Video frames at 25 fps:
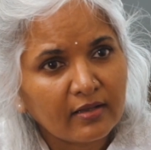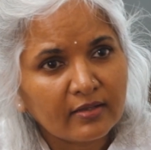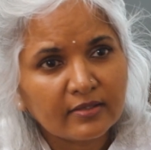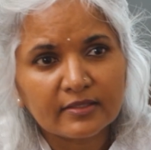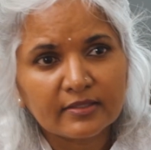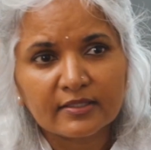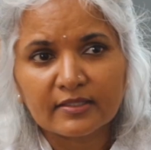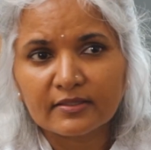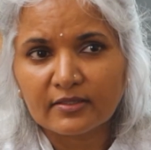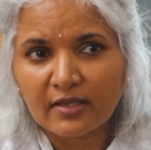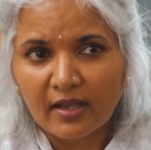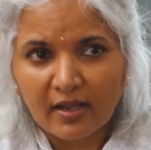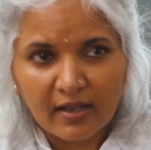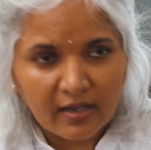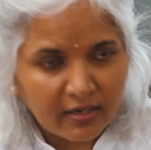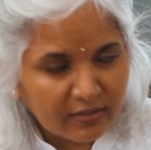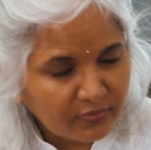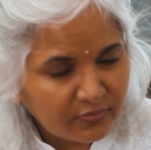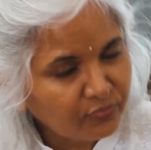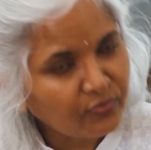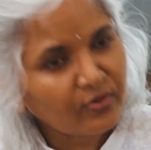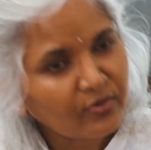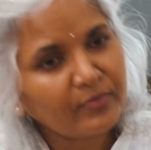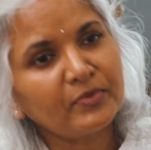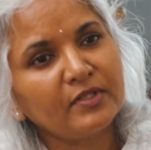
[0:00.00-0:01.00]

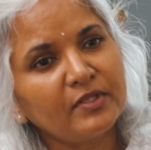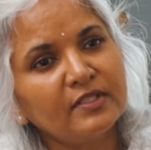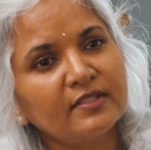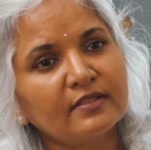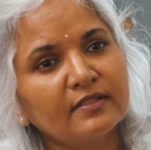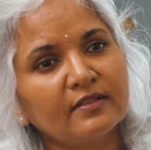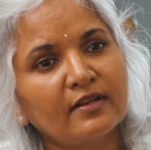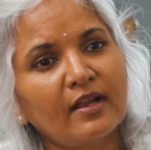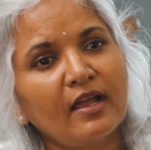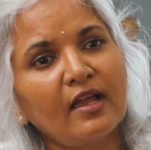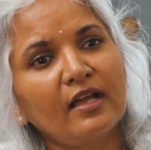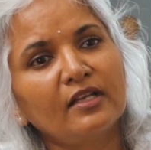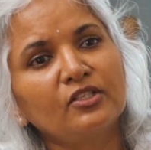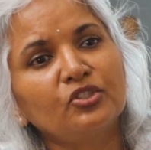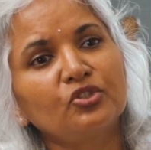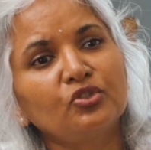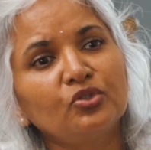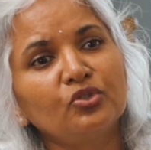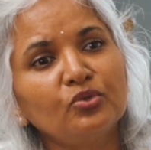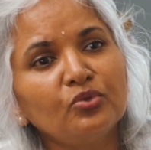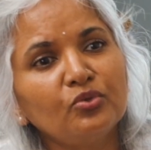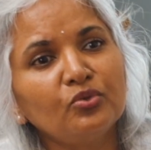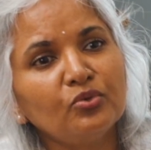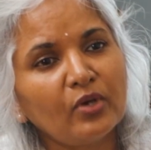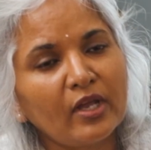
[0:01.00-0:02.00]
start from the scratch.
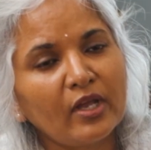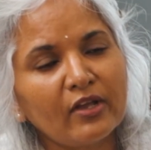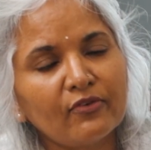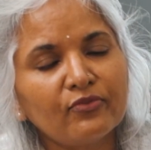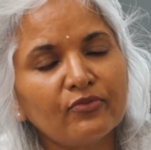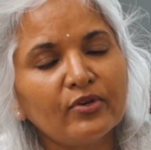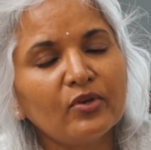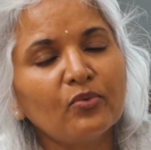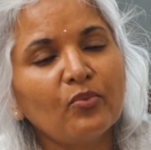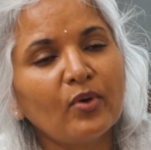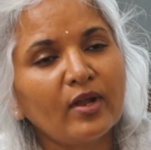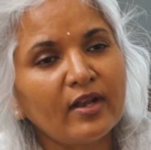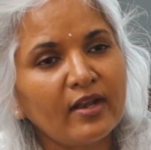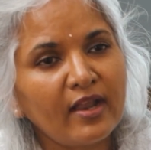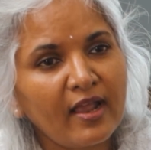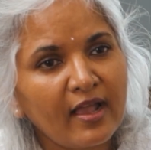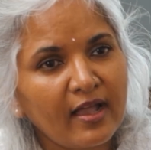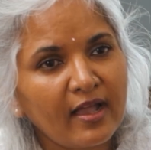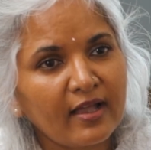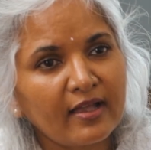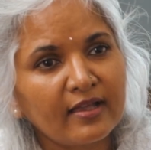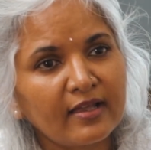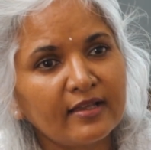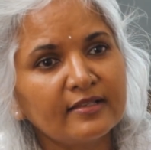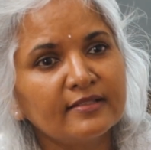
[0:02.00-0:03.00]
Everyone
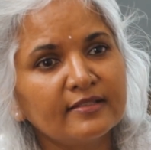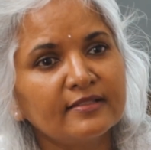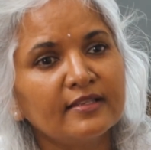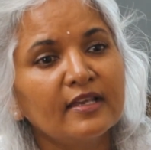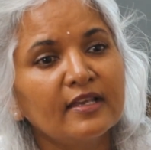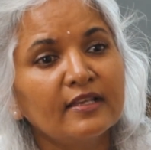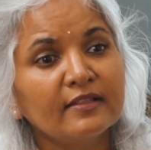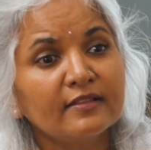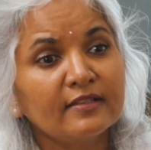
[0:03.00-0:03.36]
has,